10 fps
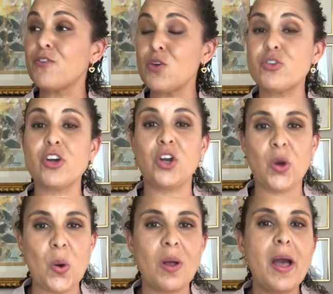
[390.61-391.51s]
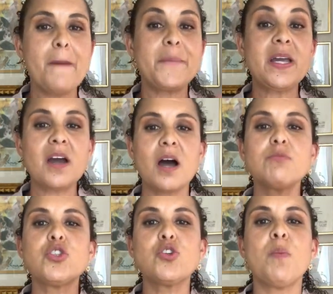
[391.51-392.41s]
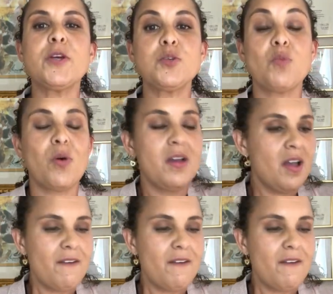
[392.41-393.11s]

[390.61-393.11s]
future goal becomes so much more